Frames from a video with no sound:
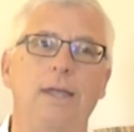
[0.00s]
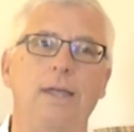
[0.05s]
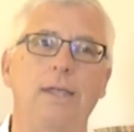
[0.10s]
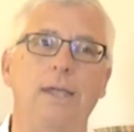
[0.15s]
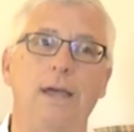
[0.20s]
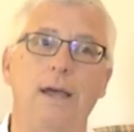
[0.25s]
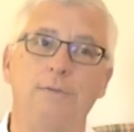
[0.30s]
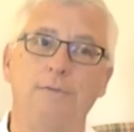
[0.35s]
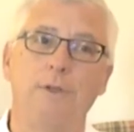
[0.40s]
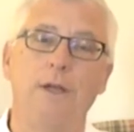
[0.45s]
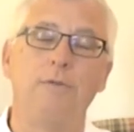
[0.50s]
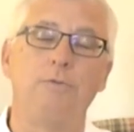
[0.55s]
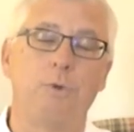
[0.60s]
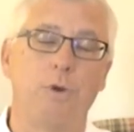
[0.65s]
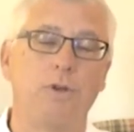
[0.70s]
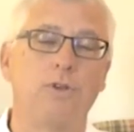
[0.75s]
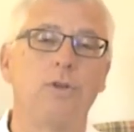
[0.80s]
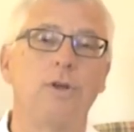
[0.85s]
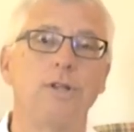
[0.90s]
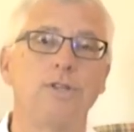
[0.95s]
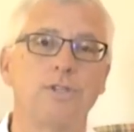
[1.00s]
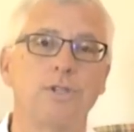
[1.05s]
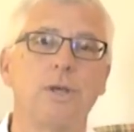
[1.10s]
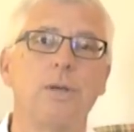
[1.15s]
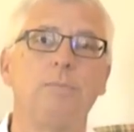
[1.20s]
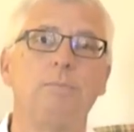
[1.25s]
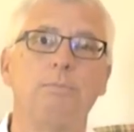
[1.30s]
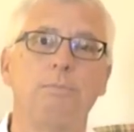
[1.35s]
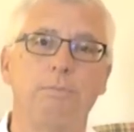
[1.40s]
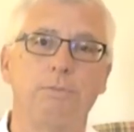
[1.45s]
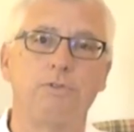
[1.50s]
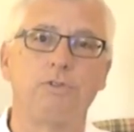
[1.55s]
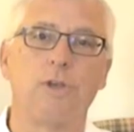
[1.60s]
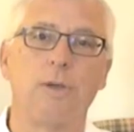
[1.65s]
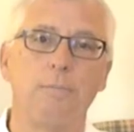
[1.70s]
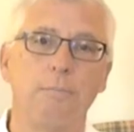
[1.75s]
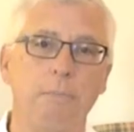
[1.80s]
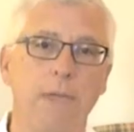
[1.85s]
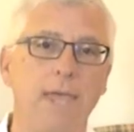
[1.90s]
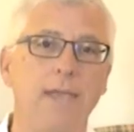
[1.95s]
Yeah, I've worked on some
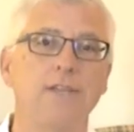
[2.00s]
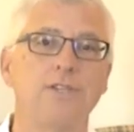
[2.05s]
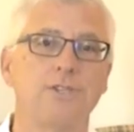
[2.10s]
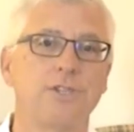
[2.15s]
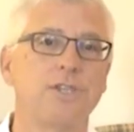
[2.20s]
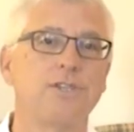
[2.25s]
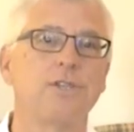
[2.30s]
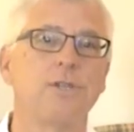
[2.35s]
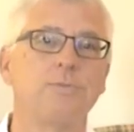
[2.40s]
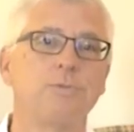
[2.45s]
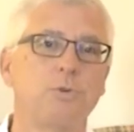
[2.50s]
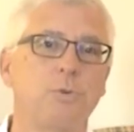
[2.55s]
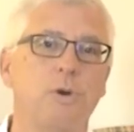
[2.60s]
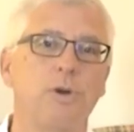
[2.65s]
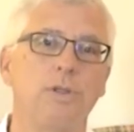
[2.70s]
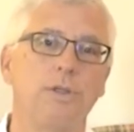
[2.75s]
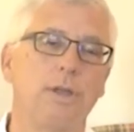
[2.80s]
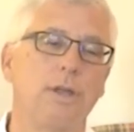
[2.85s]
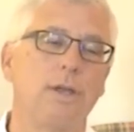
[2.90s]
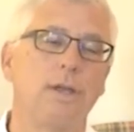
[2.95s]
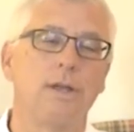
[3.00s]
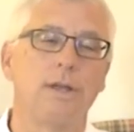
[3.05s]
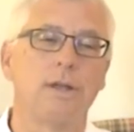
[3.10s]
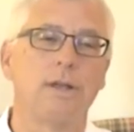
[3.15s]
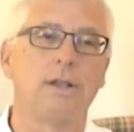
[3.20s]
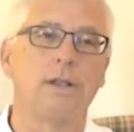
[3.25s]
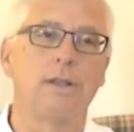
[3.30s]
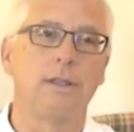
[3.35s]
some mega systems where the,